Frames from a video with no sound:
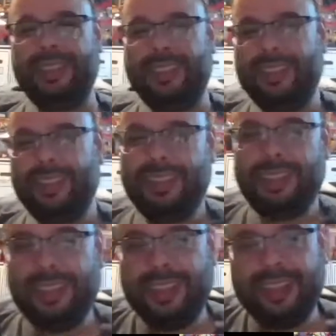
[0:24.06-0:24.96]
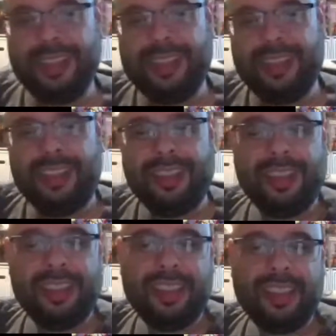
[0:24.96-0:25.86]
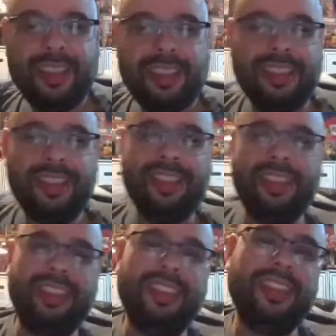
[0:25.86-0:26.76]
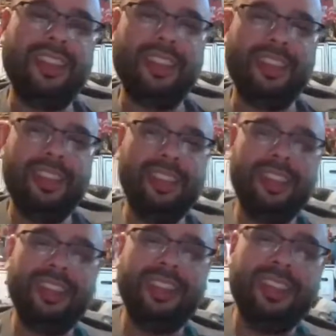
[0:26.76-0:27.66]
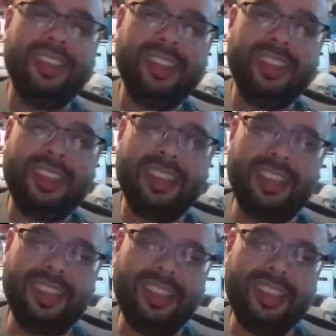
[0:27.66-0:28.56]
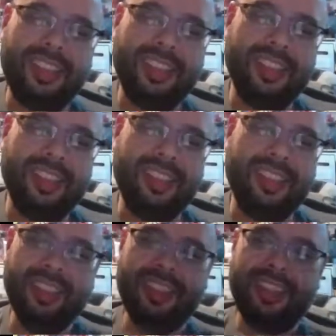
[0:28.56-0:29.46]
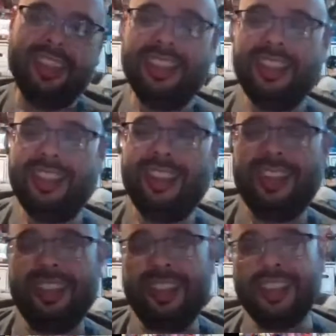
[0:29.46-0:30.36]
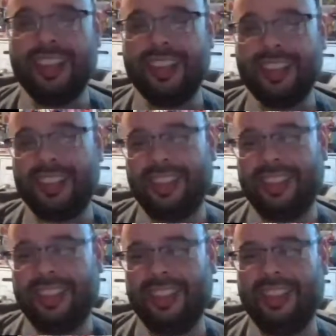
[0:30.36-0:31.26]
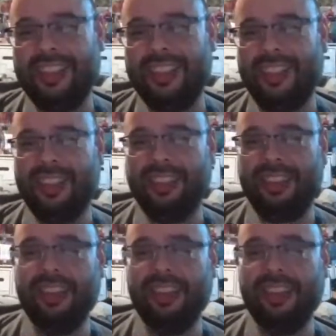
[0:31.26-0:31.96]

The person shown says nothing.